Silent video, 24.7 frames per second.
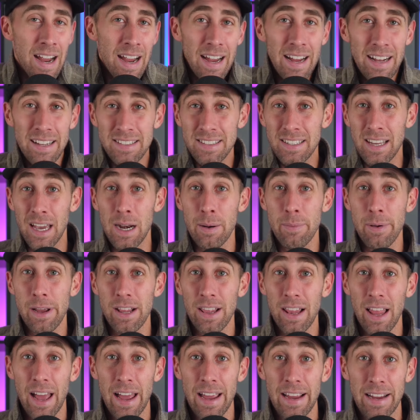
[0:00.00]
It's going to be
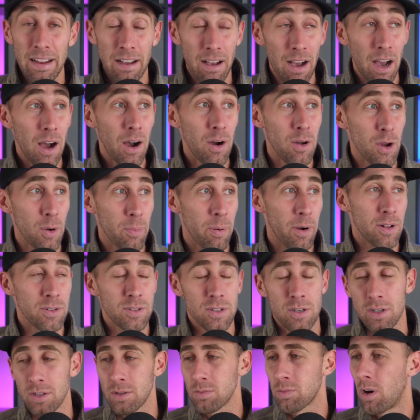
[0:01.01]
like, oh, your
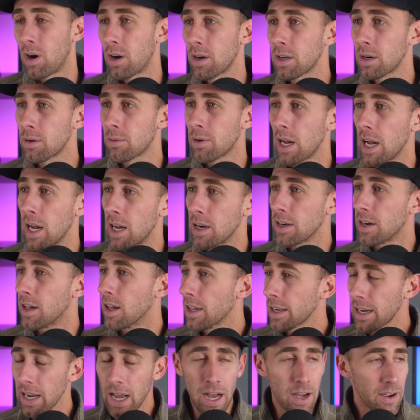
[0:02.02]
opponents are just walking around. And you're
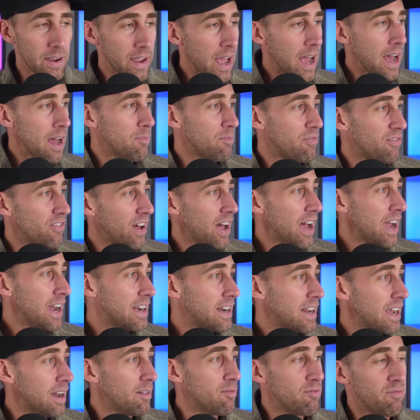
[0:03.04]
like, oh yeah, I'm
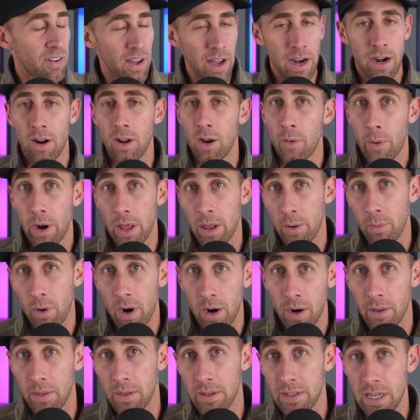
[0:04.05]
fine. Yeah, I'm fine. I don't know why they're
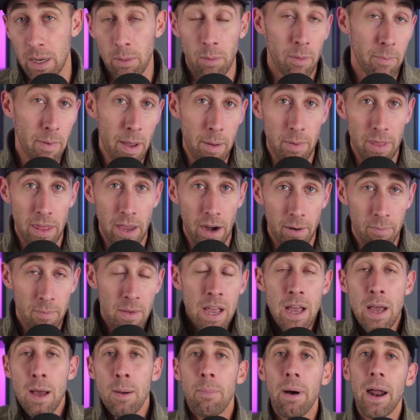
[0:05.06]
walking at the table. Maybe they are.
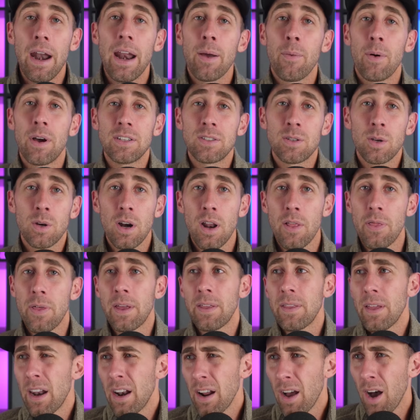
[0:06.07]
But anyways, they're going to
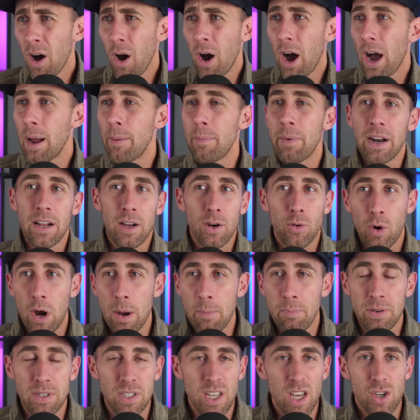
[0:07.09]
think that, oh, I'm in a
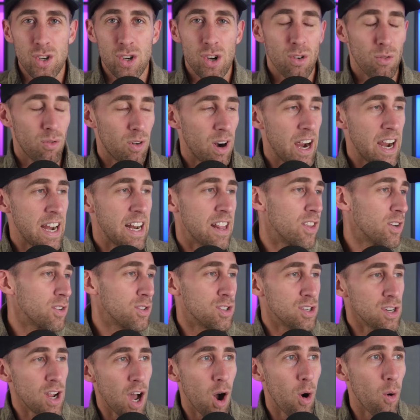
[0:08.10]
great position, right?
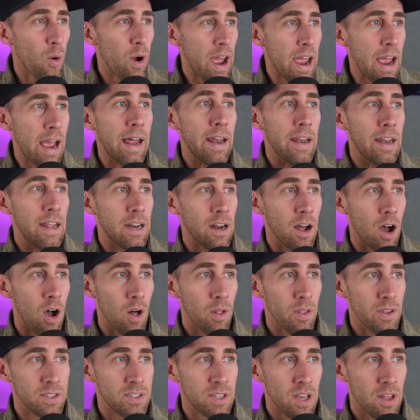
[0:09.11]
There's no way. And then
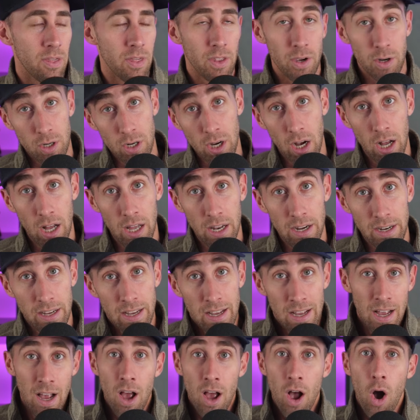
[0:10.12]
all of a sudden they're gone.
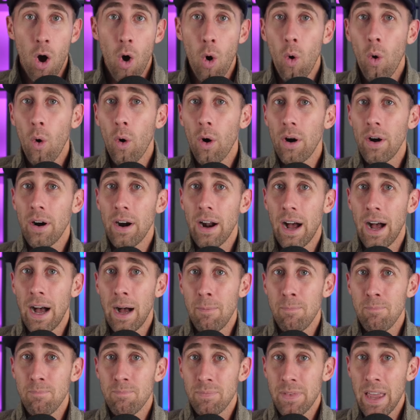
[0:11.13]
Or,
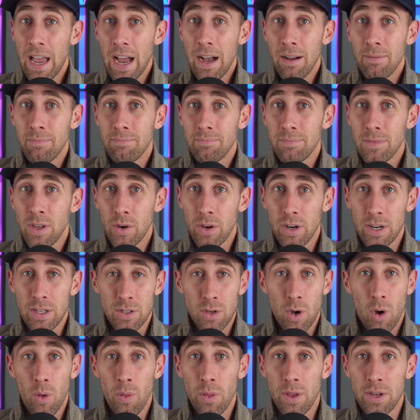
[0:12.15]
um, yeah, you can
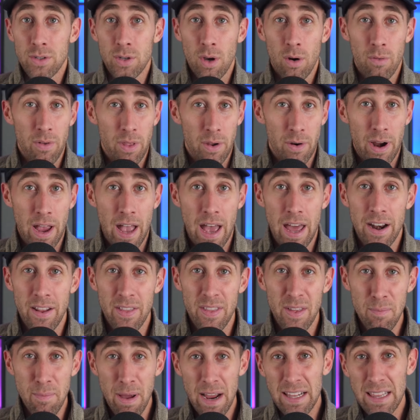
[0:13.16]
just hold this over their head
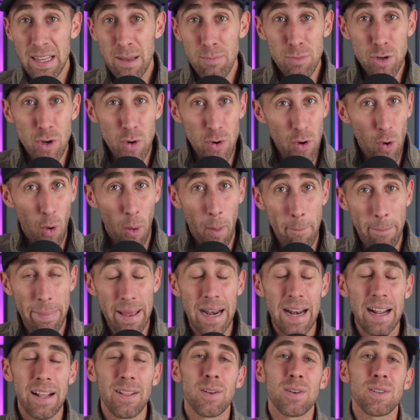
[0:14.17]
and then make them do your
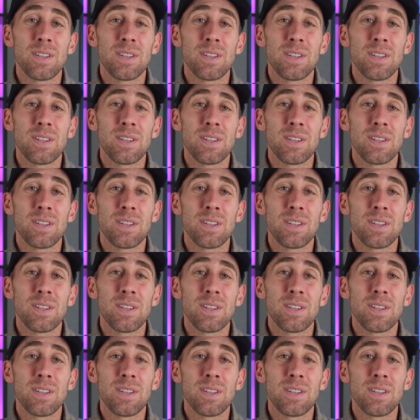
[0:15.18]
bidding.